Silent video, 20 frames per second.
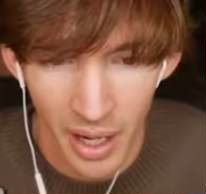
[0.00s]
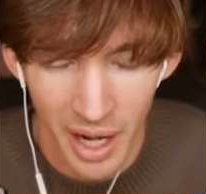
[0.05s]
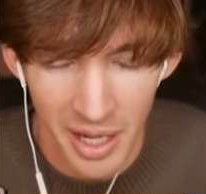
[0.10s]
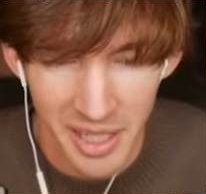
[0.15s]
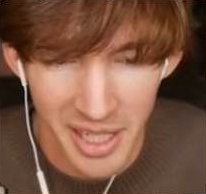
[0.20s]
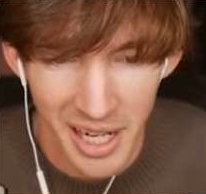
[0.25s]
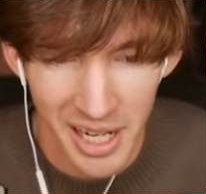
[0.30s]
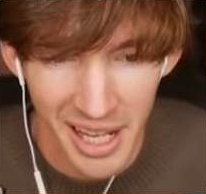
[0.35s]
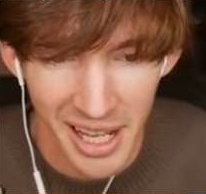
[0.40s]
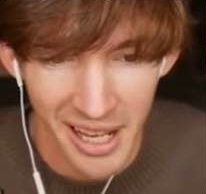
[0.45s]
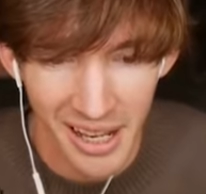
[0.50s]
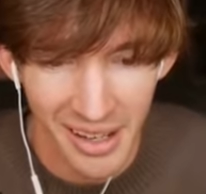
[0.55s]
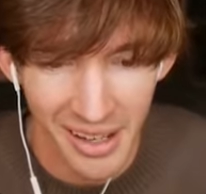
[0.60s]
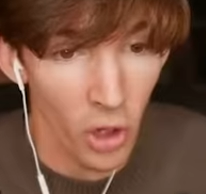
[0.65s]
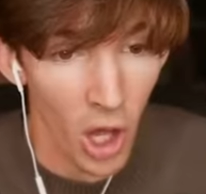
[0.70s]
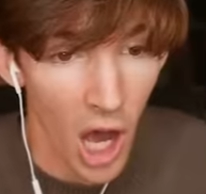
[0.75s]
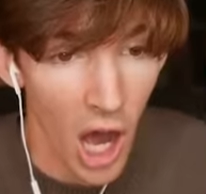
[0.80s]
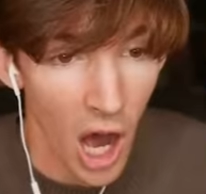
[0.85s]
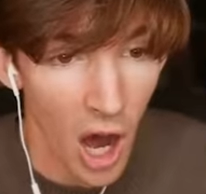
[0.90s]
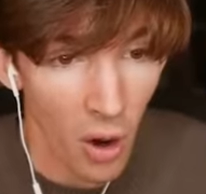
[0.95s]
I did it!
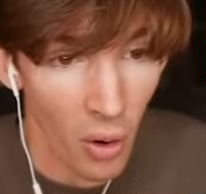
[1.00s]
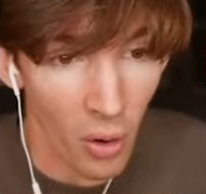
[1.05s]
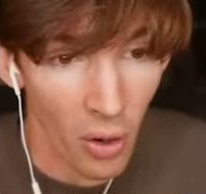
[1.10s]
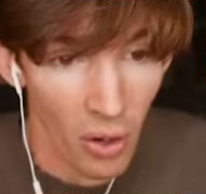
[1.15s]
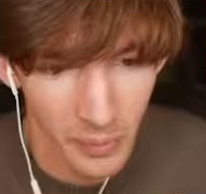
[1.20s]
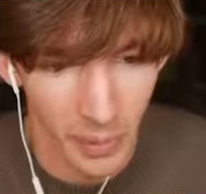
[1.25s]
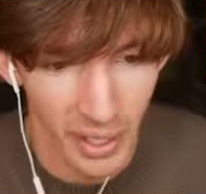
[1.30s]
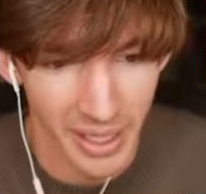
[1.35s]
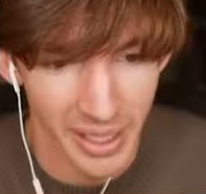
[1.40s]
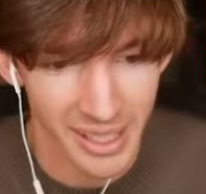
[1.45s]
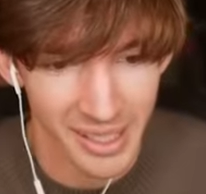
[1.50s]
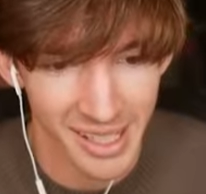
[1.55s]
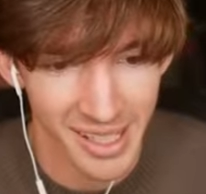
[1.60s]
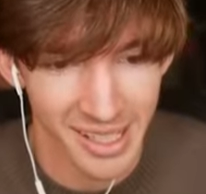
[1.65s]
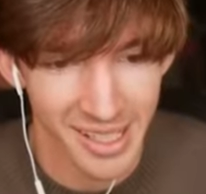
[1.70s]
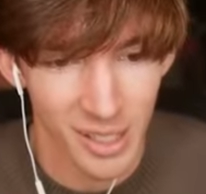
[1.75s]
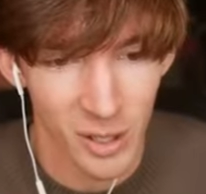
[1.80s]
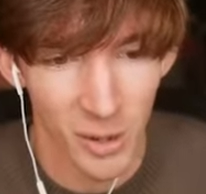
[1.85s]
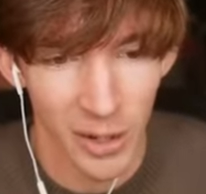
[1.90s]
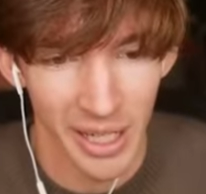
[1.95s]
No! Wait, does
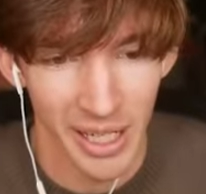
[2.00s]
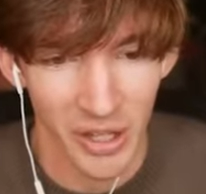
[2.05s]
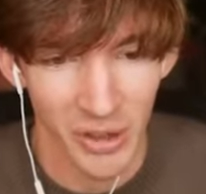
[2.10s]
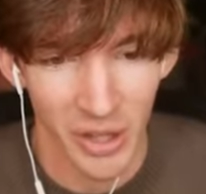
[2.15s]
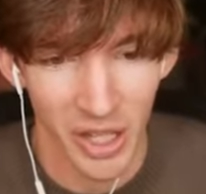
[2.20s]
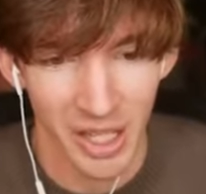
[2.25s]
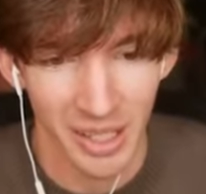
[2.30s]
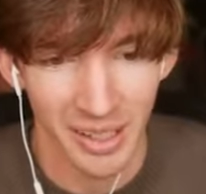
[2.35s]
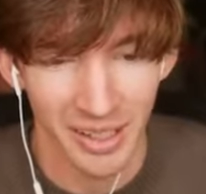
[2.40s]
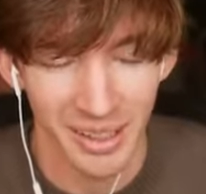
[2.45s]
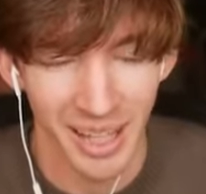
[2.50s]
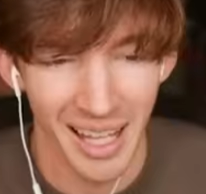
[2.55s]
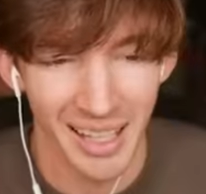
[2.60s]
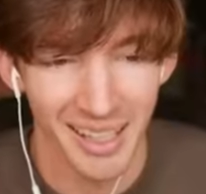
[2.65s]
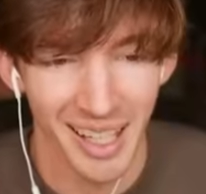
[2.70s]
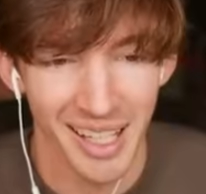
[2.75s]
this do anything? That